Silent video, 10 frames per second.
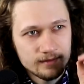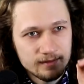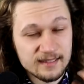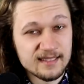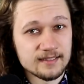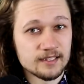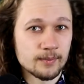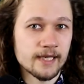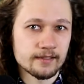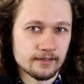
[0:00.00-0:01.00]
this is
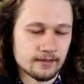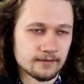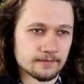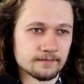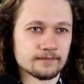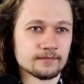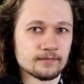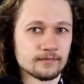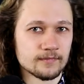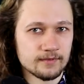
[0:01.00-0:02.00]
practical.
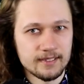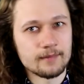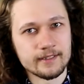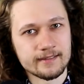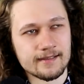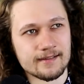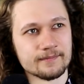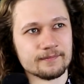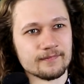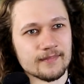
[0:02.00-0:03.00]
Time will tell.
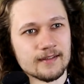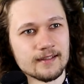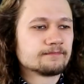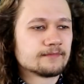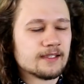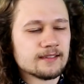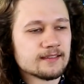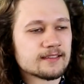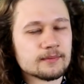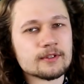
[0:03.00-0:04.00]
This
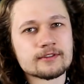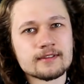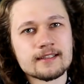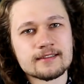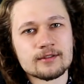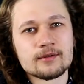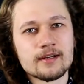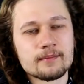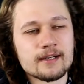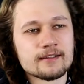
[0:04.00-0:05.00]
is mostly a story
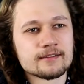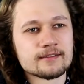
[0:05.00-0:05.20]
about